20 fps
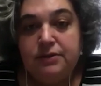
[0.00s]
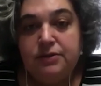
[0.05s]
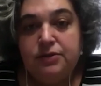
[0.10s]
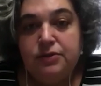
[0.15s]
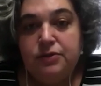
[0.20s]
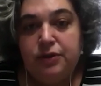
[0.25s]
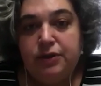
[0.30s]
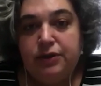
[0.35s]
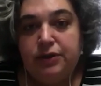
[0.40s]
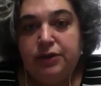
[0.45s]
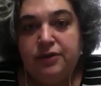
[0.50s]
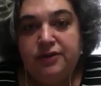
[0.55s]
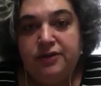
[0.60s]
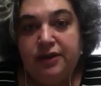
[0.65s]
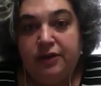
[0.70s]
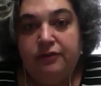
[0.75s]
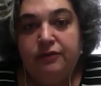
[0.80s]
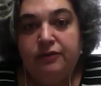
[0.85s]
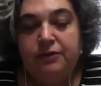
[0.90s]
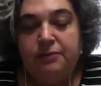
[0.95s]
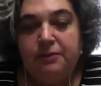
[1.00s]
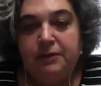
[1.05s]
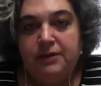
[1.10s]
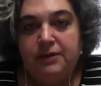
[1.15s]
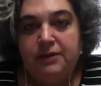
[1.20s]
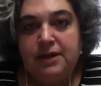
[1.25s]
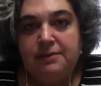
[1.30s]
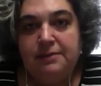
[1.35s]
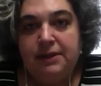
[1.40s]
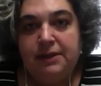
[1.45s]
during the thick of the
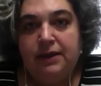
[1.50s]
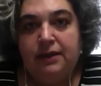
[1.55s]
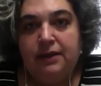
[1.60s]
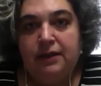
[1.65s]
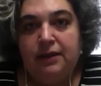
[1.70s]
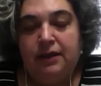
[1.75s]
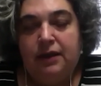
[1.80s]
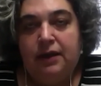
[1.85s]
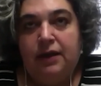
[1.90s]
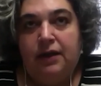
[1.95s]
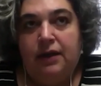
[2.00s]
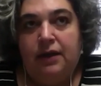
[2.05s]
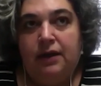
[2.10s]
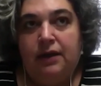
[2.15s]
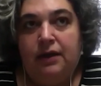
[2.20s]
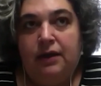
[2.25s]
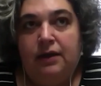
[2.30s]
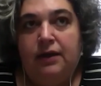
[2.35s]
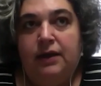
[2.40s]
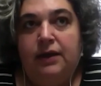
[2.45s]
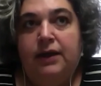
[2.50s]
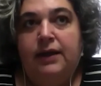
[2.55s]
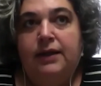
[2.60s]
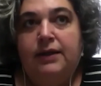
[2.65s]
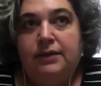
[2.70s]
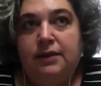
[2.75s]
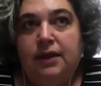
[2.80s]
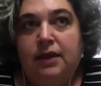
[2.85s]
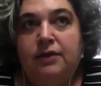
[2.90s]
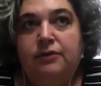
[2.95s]
pandemic. I had
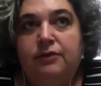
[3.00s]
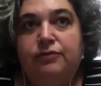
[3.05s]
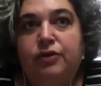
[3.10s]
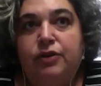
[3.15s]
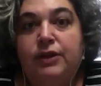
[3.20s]
a lot of